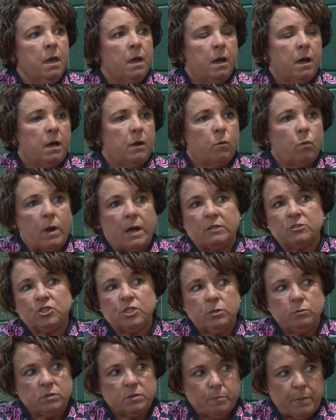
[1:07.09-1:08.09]
While
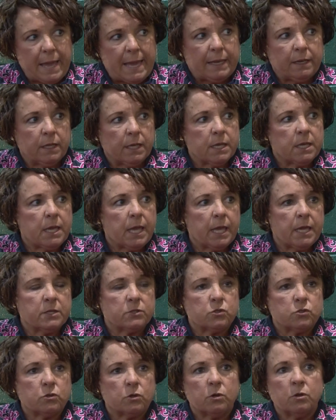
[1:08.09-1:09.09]
she was battling
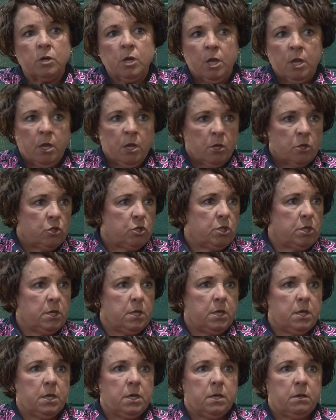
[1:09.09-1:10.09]
cancer,
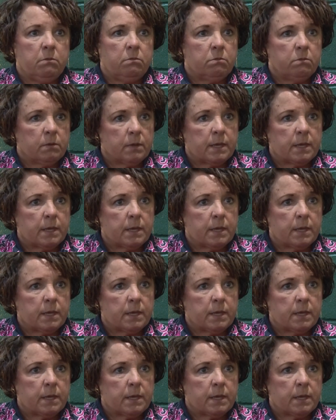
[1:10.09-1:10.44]
she